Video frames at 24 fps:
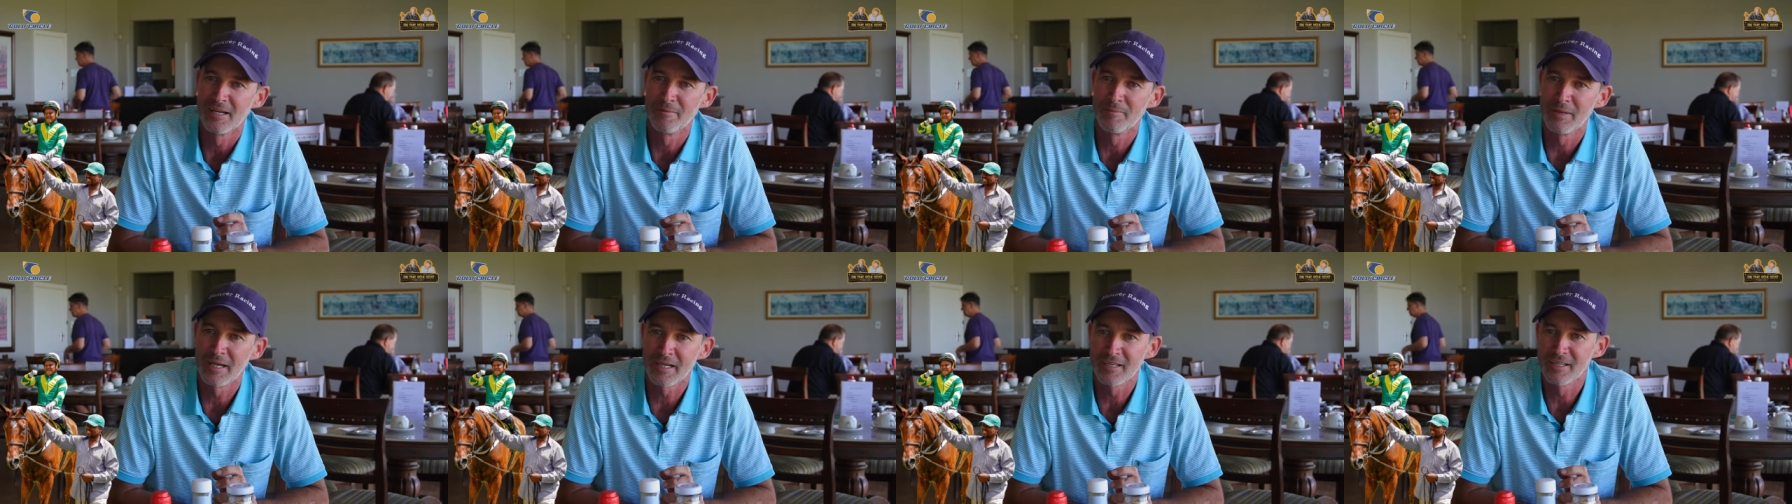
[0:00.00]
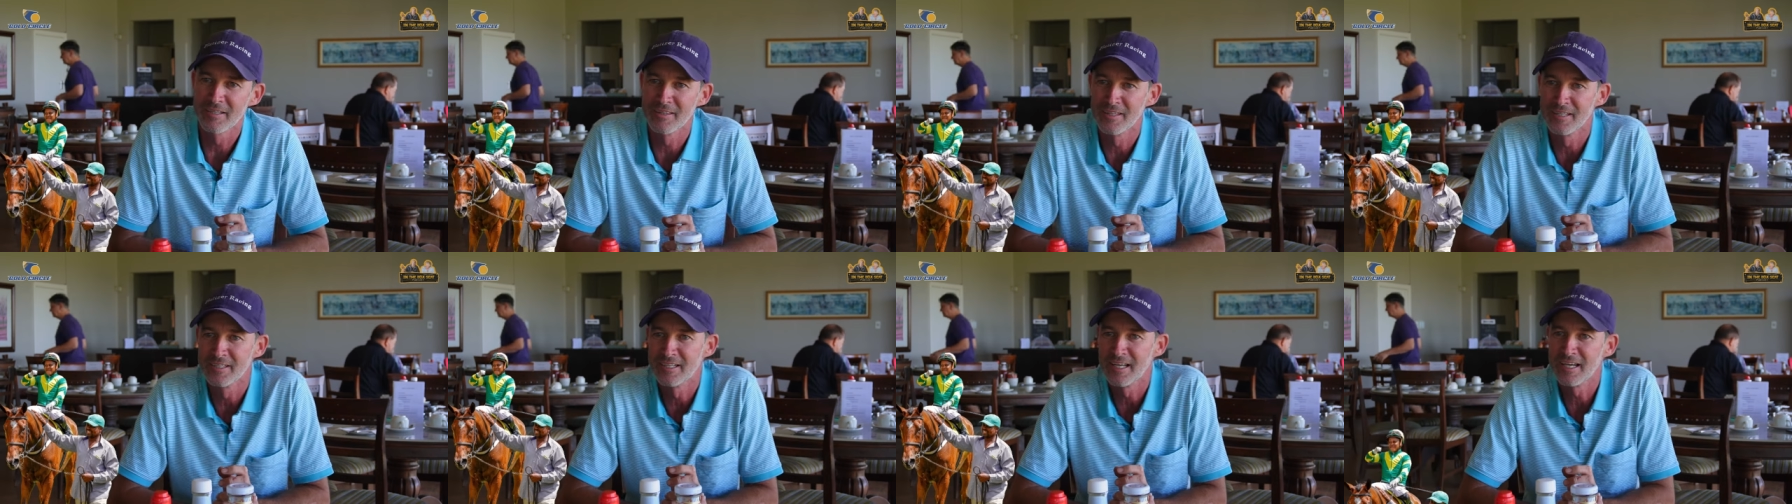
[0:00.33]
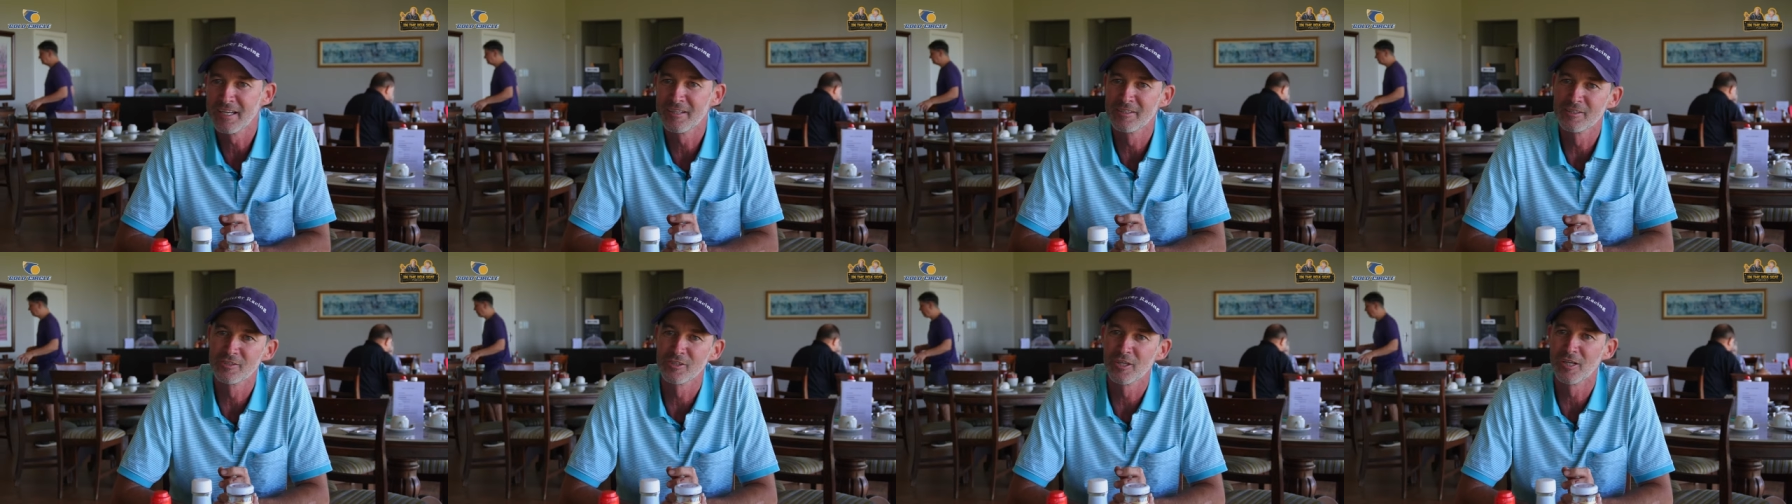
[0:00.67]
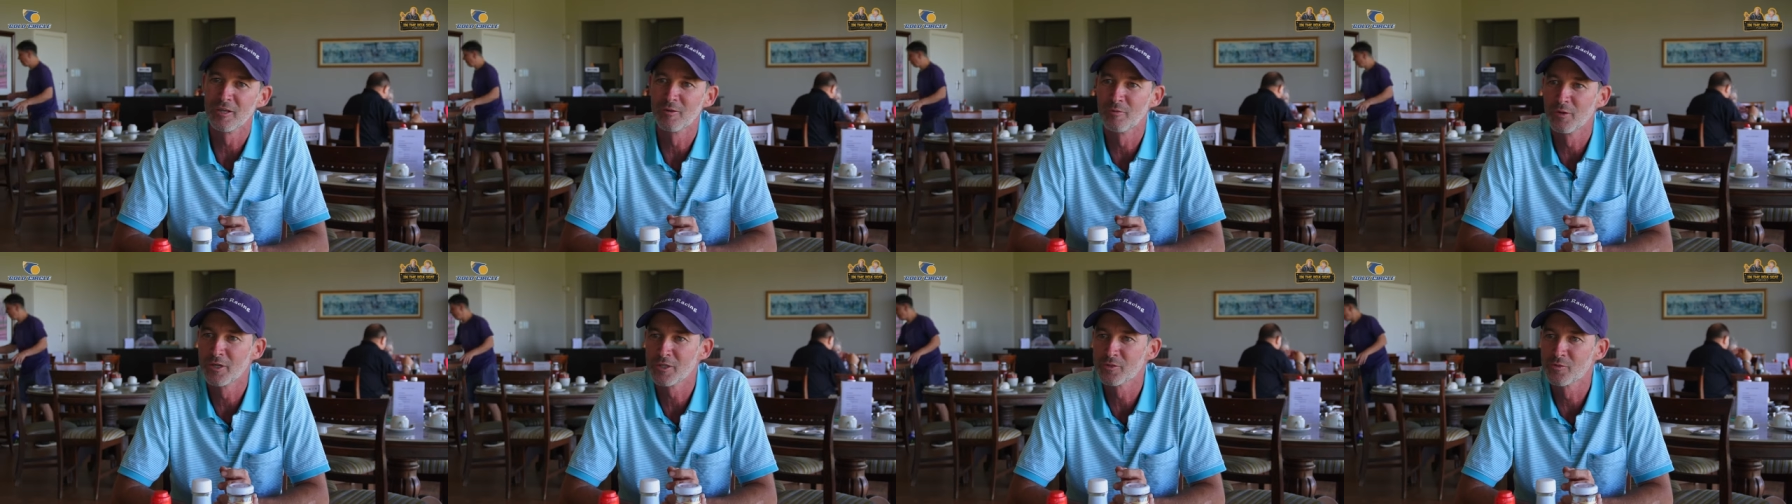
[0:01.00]
back in the day, so
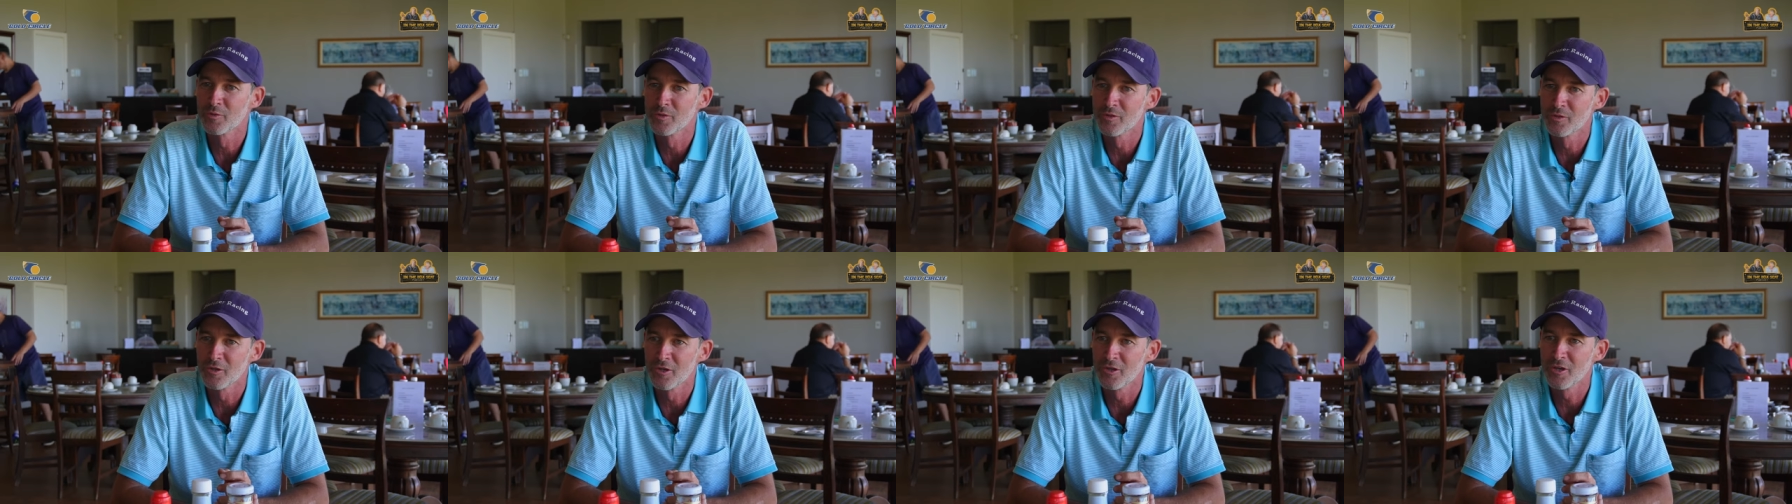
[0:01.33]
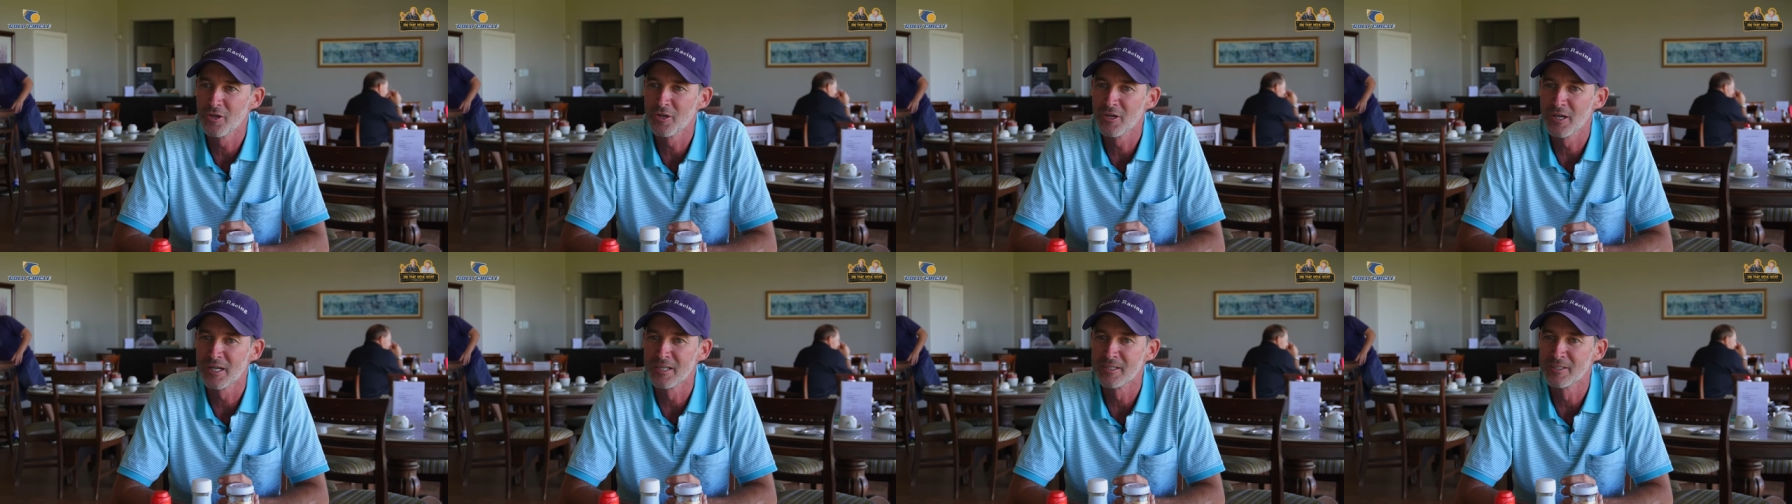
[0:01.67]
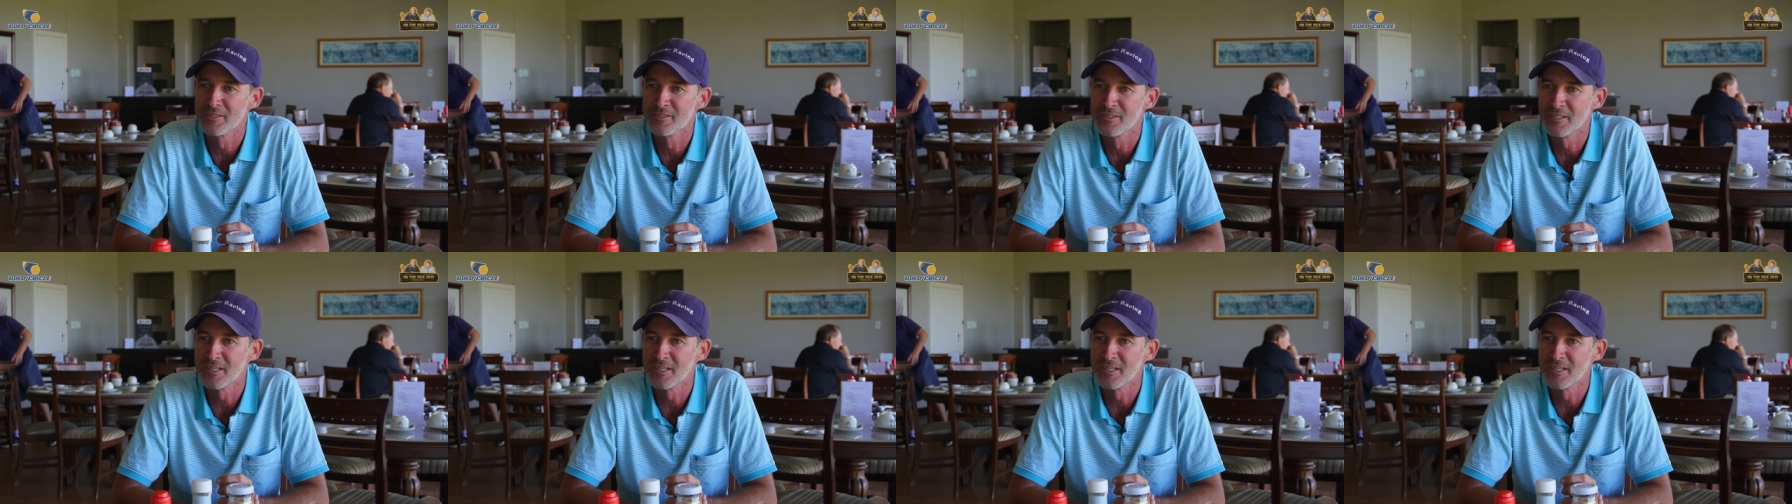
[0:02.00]
I worked with her and